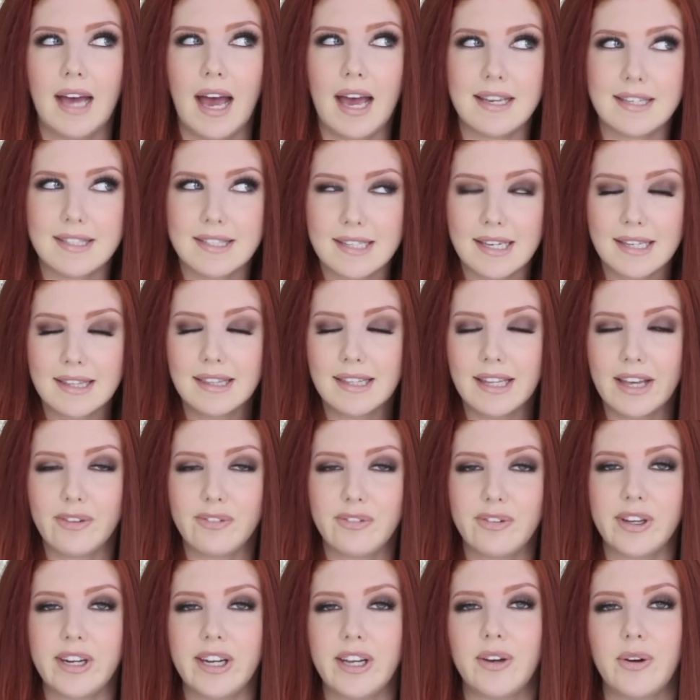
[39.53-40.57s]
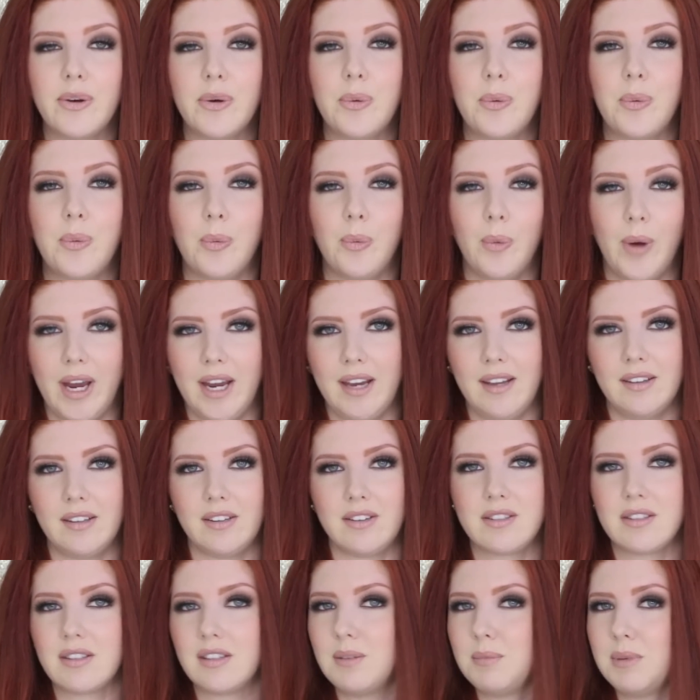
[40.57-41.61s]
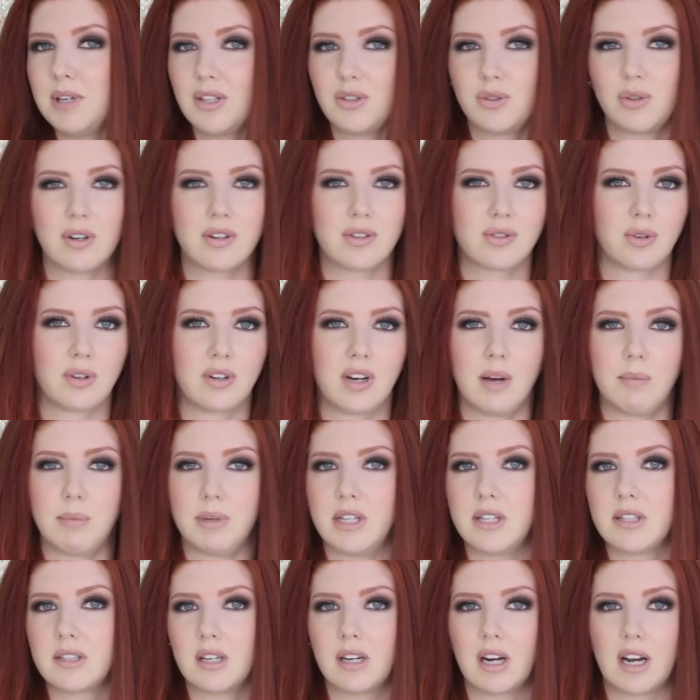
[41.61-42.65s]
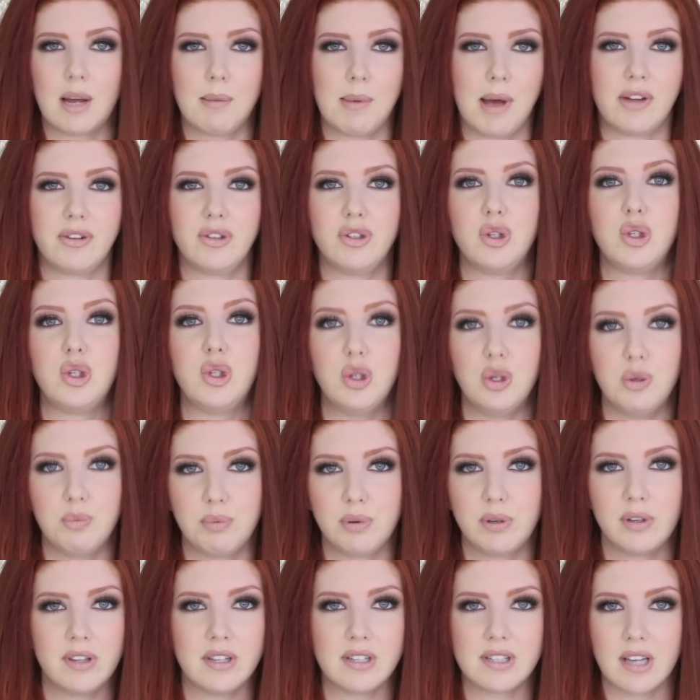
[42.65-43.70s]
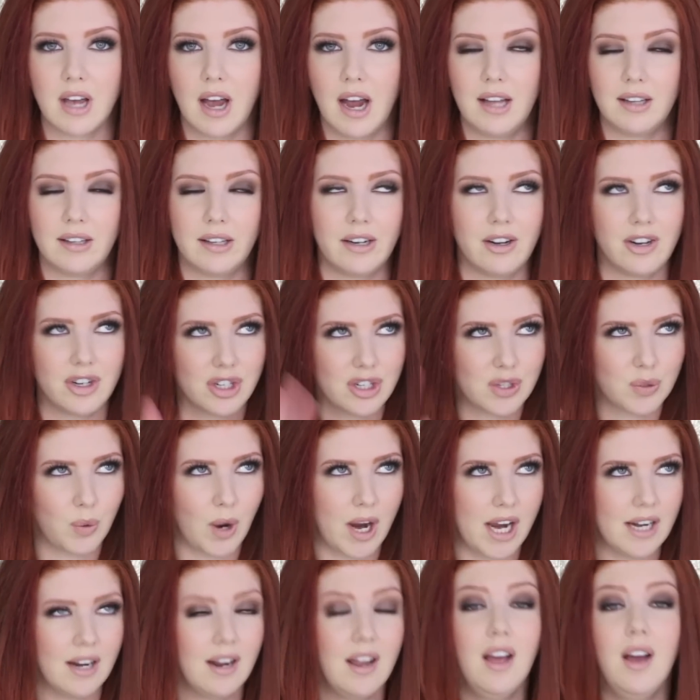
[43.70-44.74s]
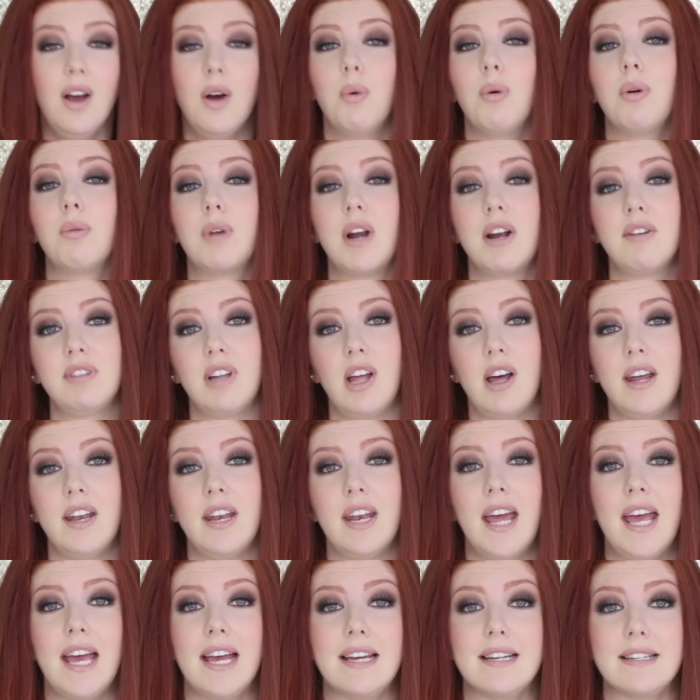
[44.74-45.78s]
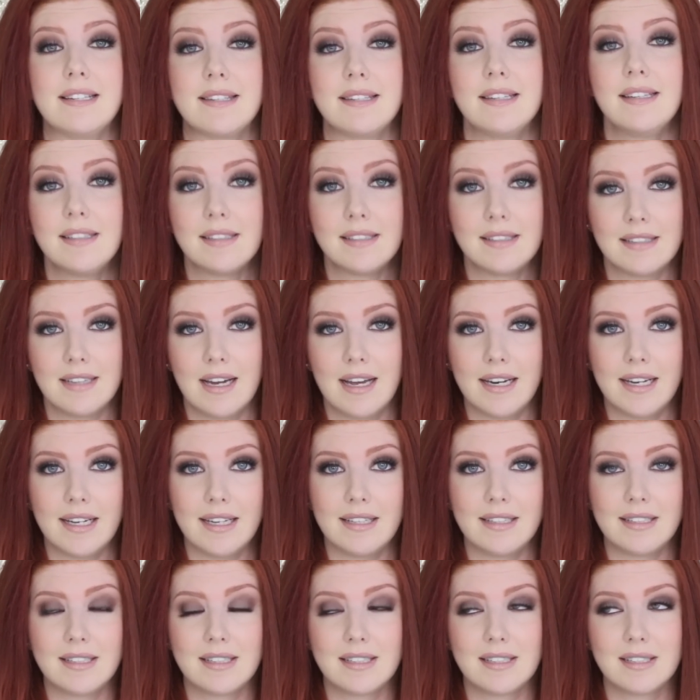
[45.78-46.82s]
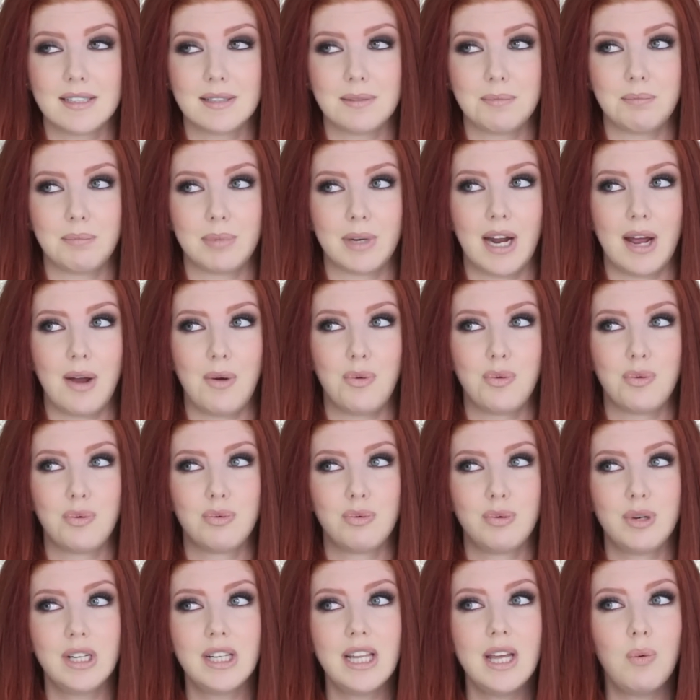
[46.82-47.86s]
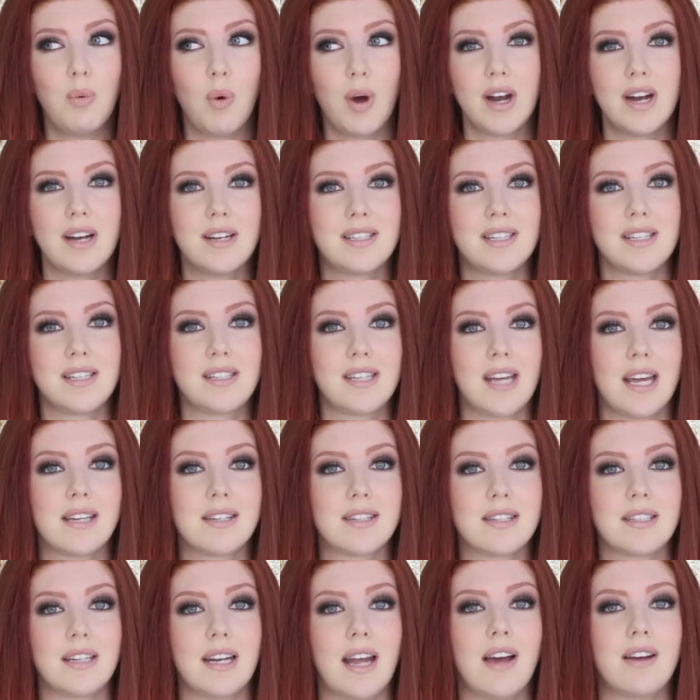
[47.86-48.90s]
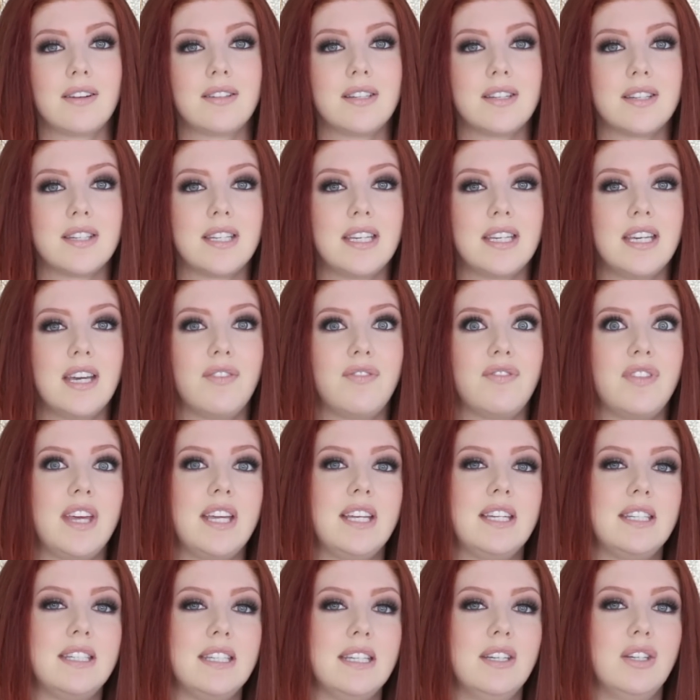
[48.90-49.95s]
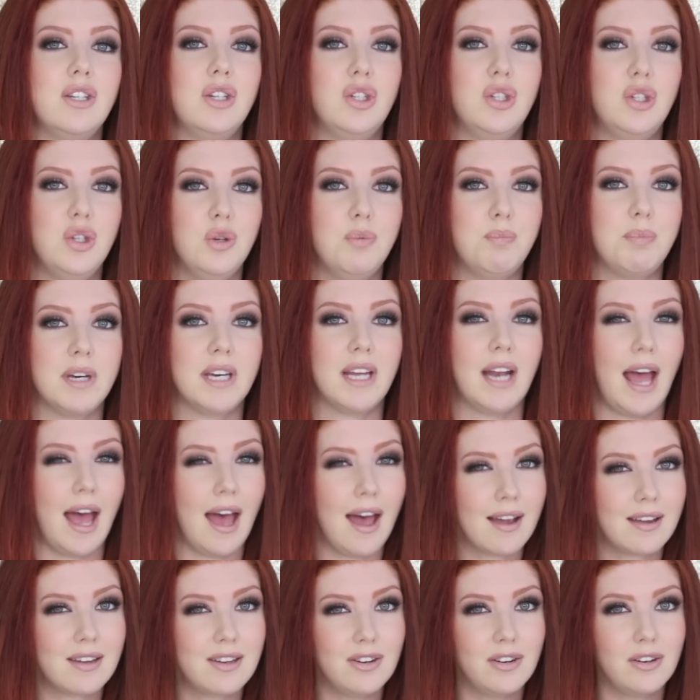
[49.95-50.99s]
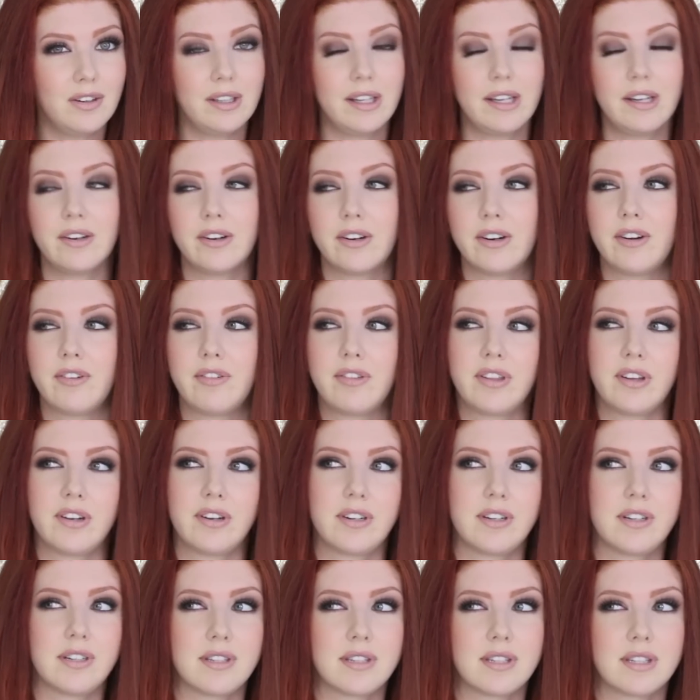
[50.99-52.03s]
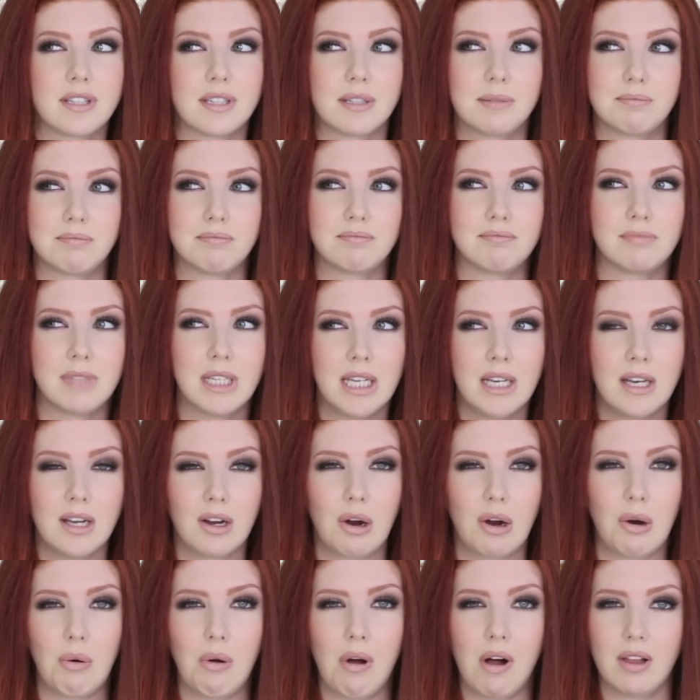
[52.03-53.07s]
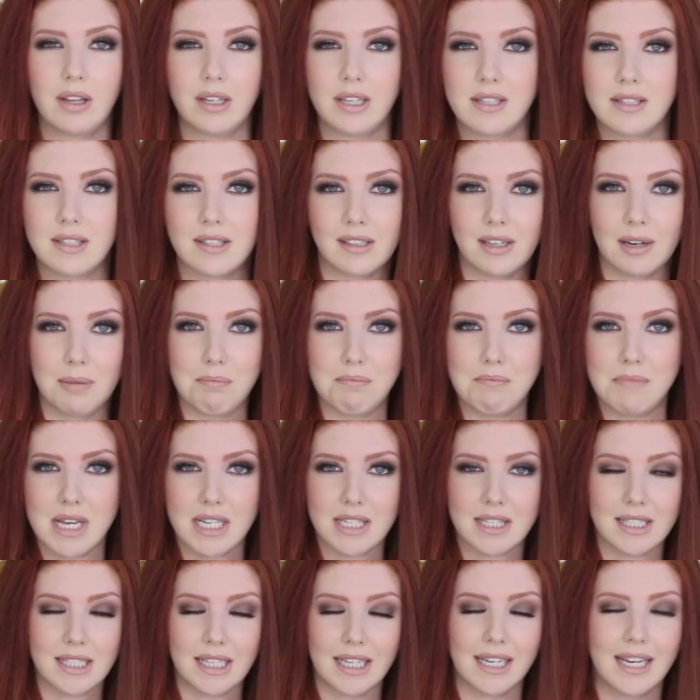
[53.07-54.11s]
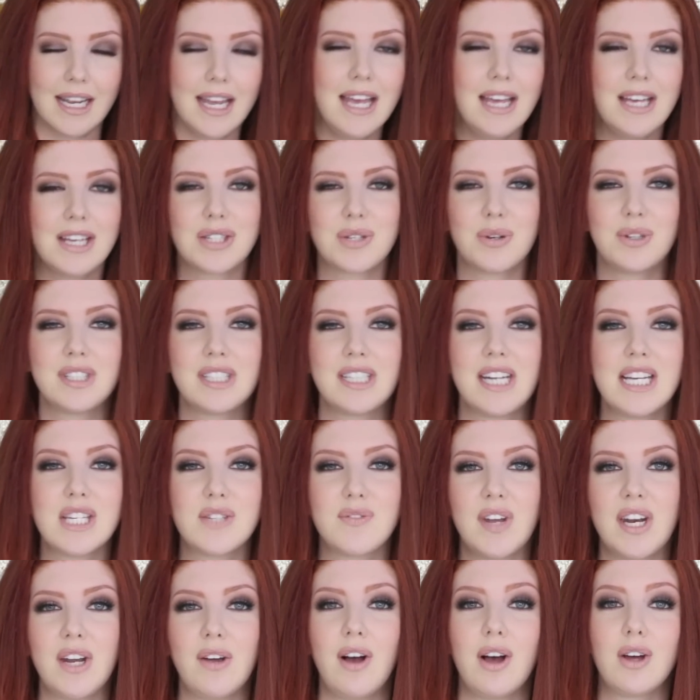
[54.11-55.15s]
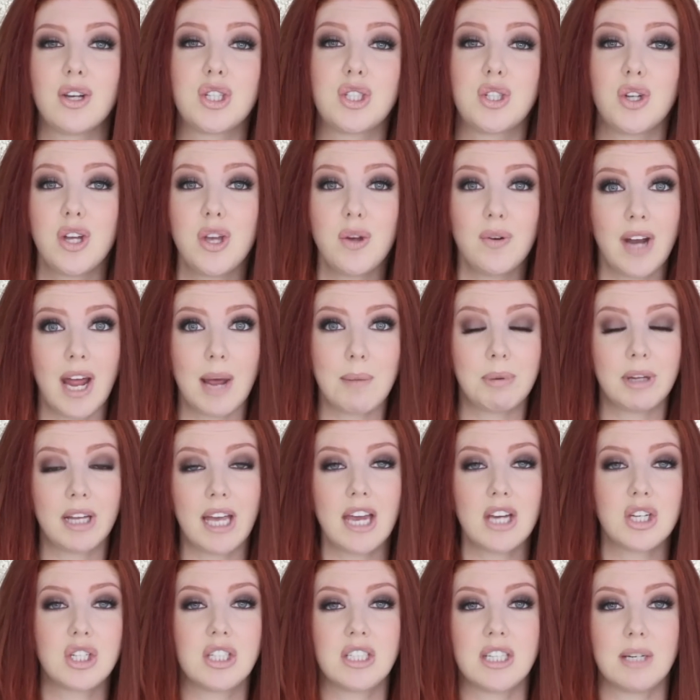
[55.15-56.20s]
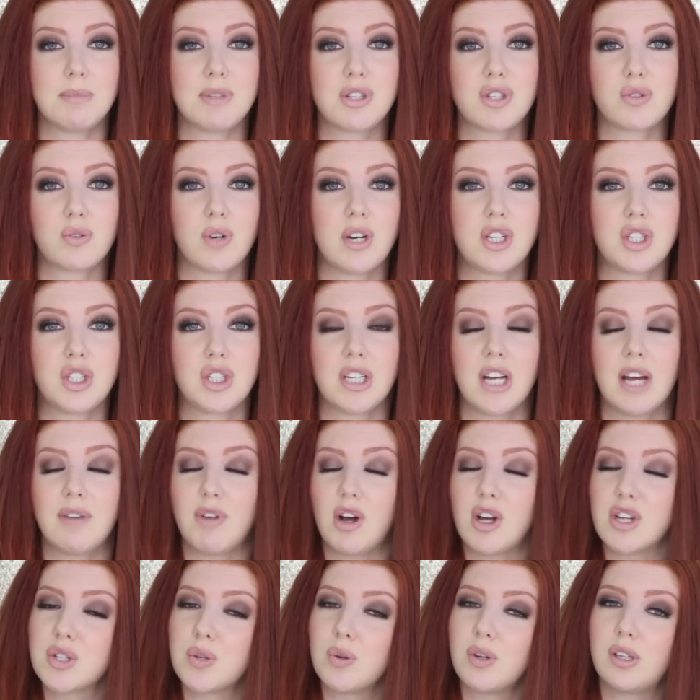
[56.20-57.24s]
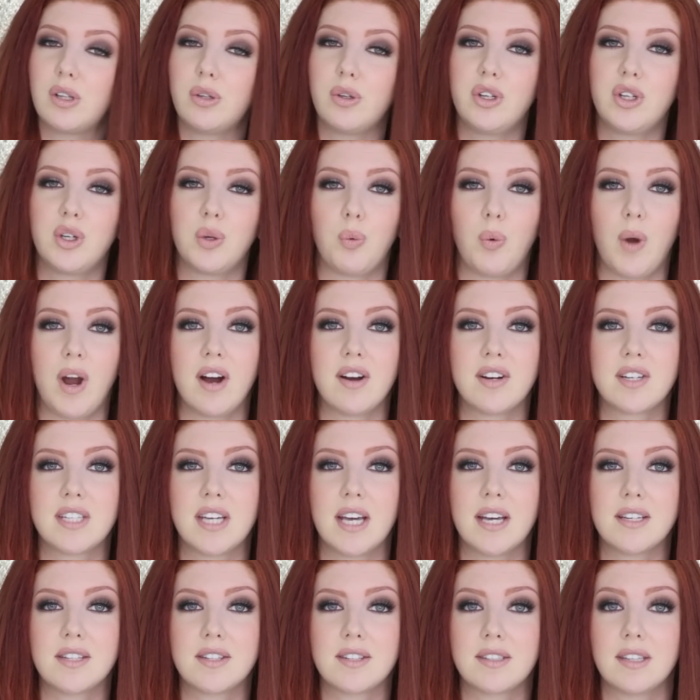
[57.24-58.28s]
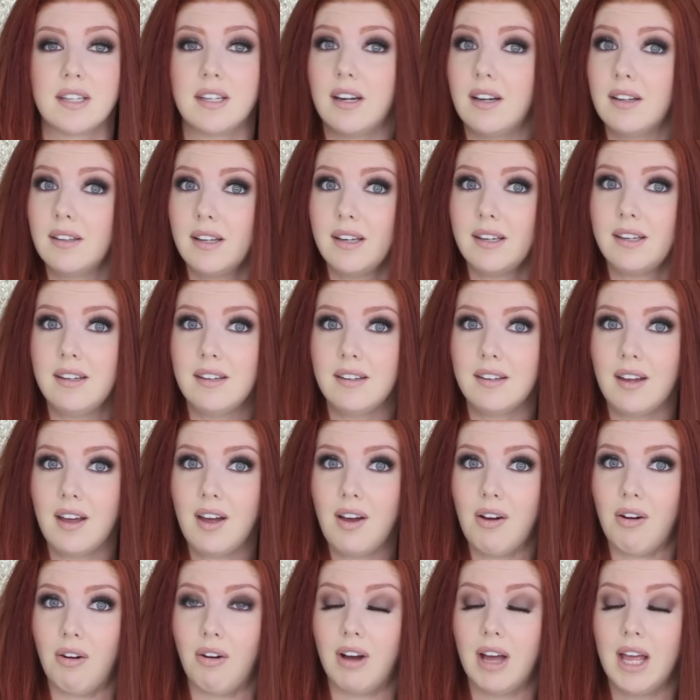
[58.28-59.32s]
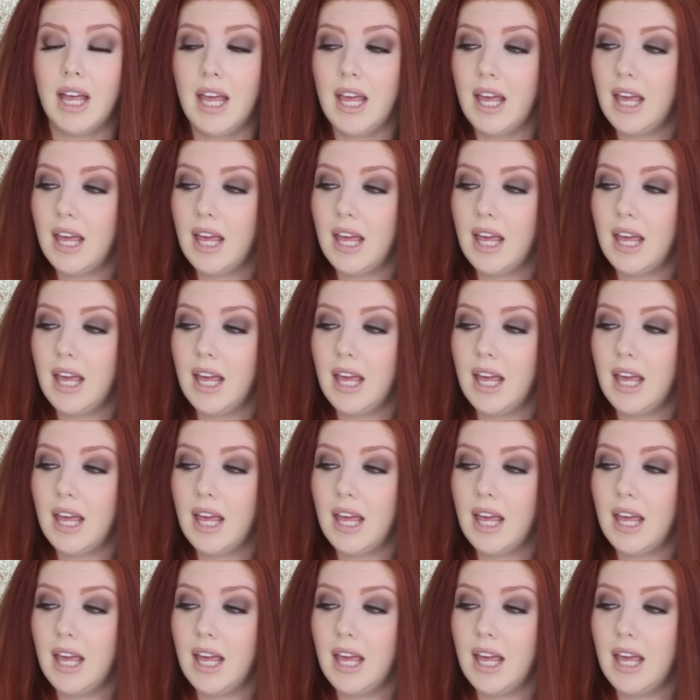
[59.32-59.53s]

I said in that video, wait, there's gonna be a drugstore company that's gonna come out and dupe this eyeliner. Just wait. Well, Revlon has done it. But I really wanted to test it out to see if they did dupe it accurately or if there is some qualities that are missing. So in today's video, I'll show you an application demonstration. I've also included a wear test and I'll let you know.